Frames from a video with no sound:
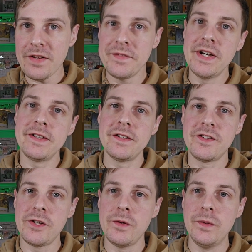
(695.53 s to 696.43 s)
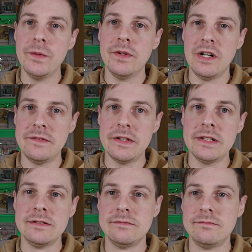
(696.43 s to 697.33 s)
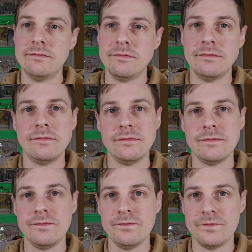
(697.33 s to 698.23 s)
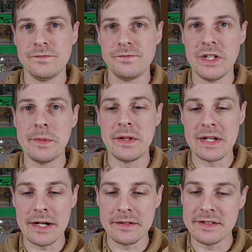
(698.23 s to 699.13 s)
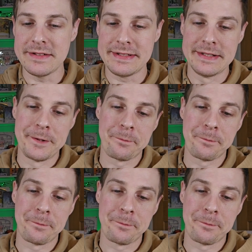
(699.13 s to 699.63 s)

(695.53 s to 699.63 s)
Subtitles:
they're the two other female characters